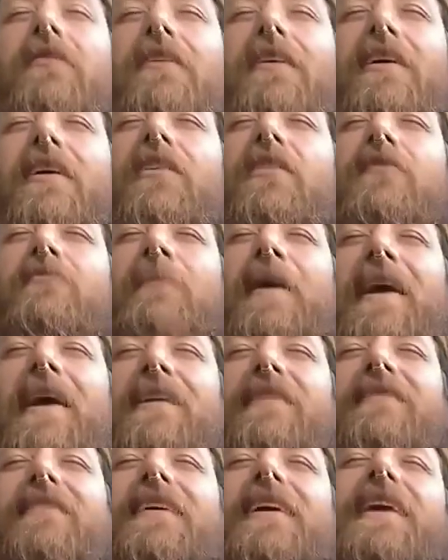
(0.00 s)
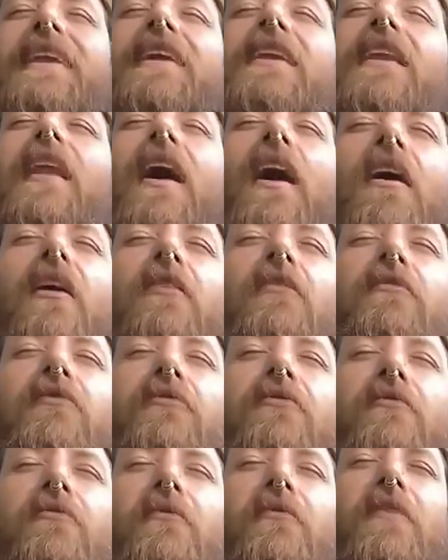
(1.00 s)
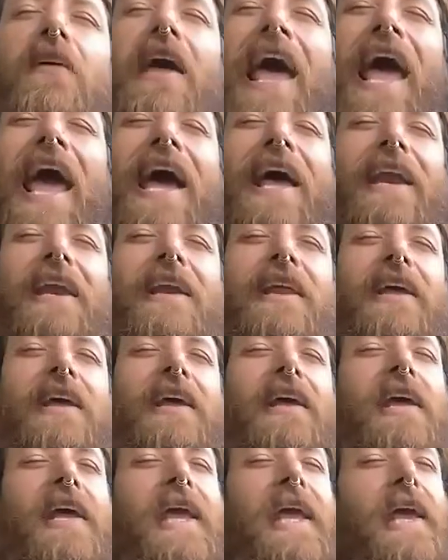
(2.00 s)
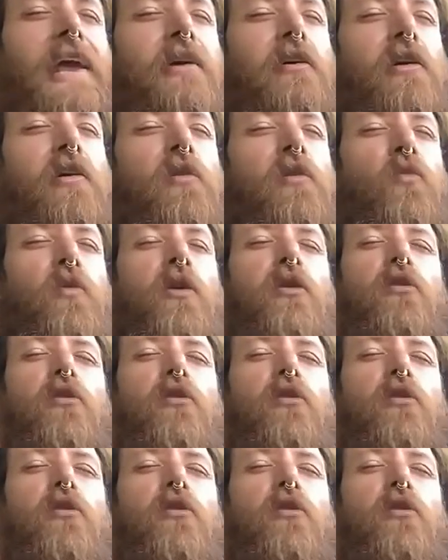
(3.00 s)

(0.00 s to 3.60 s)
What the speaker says: is based in love and will